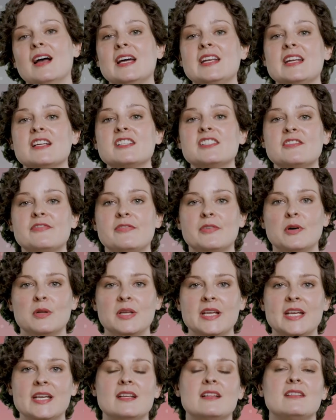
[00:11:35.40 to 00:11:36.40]
an
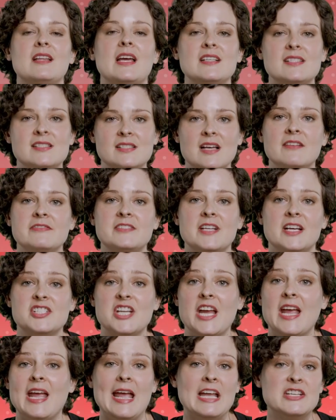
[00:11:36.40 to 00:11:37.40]
exfoliant like Soft Touch
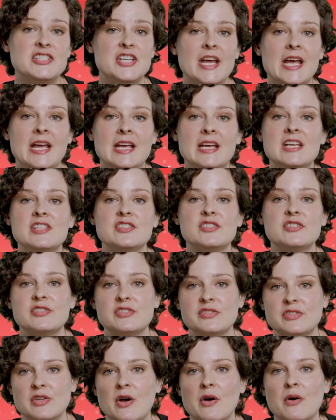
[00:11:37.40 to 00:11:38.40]
AHA is
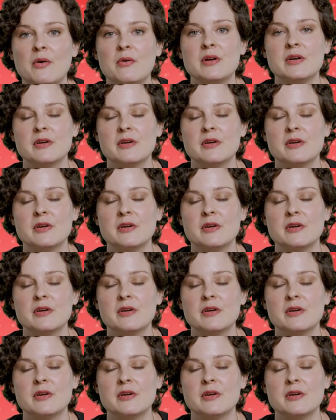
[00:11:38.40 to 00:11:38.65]
so